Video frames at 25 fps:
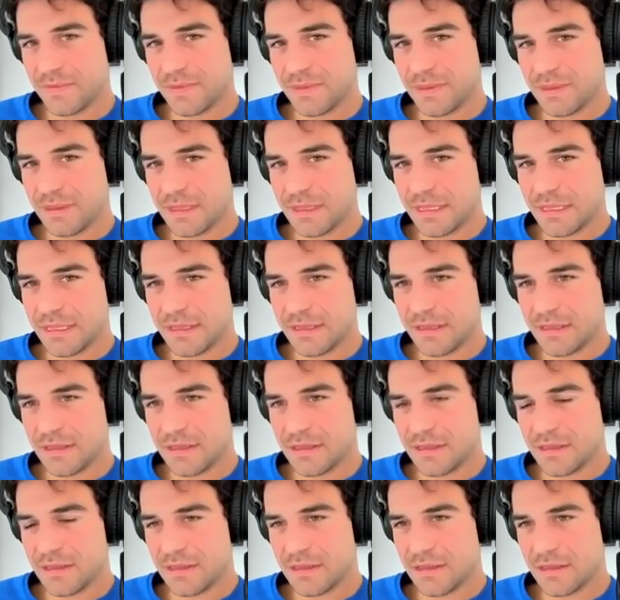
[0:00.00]

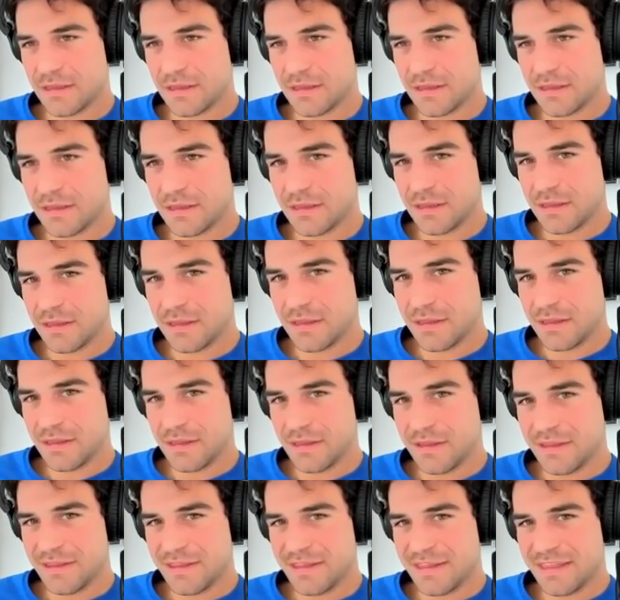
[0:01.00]

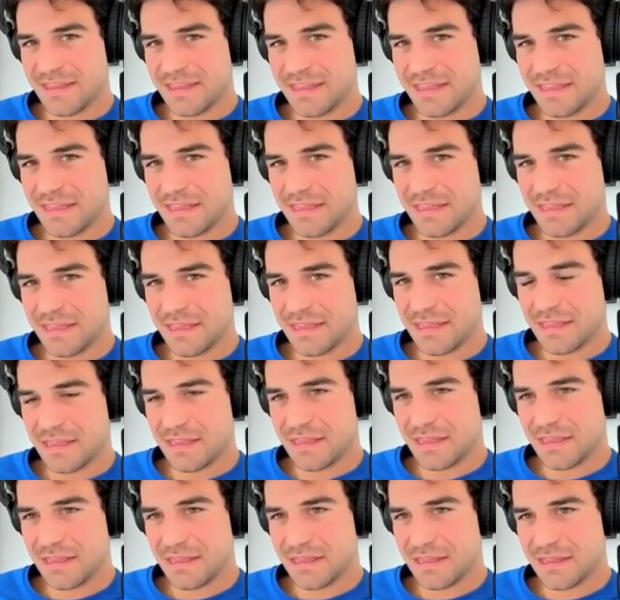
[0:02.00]

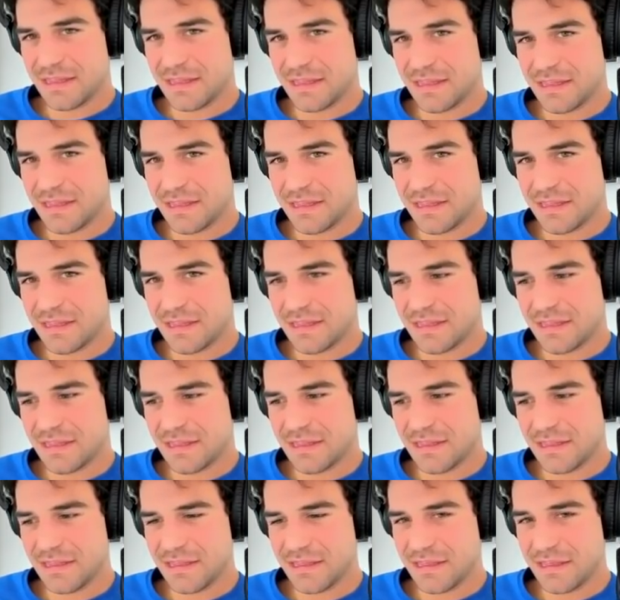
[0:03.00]

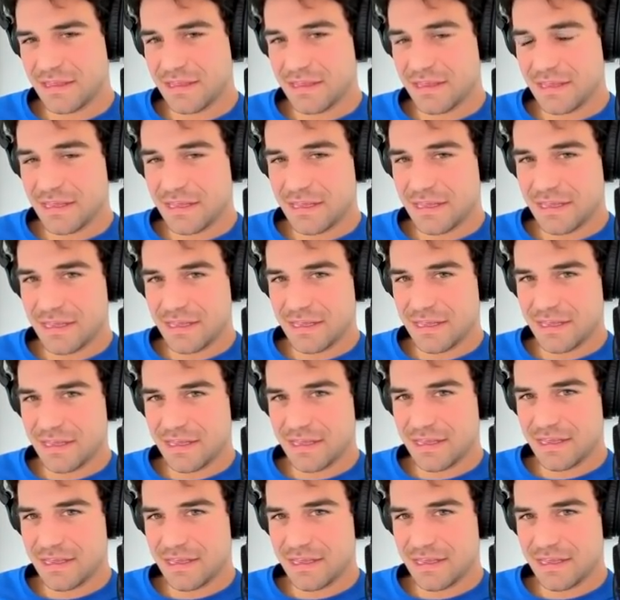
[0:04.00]
(not speaking)